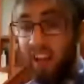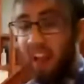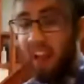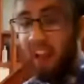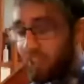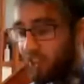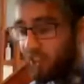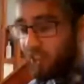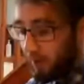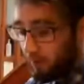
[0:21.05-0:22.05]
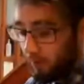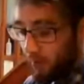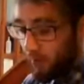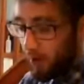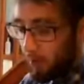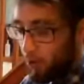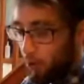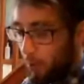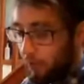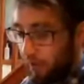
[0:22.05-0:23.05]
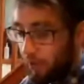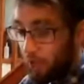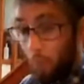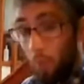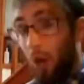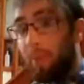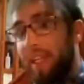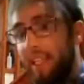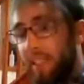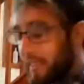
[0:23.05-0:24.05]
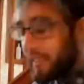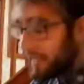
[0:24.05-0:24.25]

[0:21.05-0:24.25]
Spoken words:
you're gonna get large, you're gonna become the thing you didn't want to be.